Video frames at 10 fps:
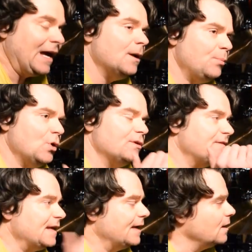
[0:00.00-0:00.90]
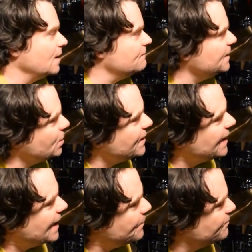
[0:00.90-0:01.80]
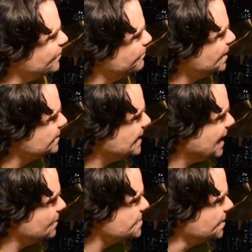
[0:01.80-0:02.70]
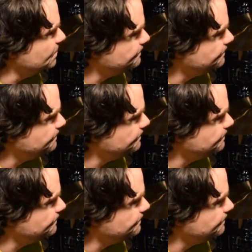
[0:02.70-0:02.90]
I uploaded that video that I got from Bill Townsend,